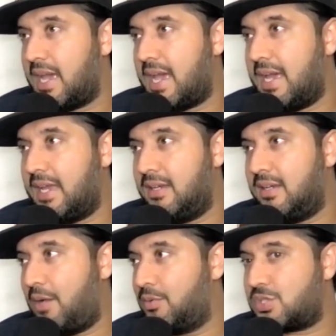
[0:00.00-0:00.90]
And
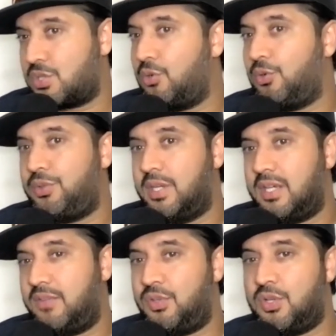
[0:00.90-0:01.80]
I was told that
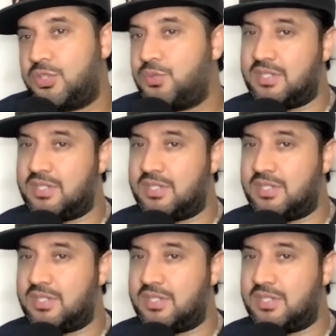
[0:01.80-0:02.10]
if you go to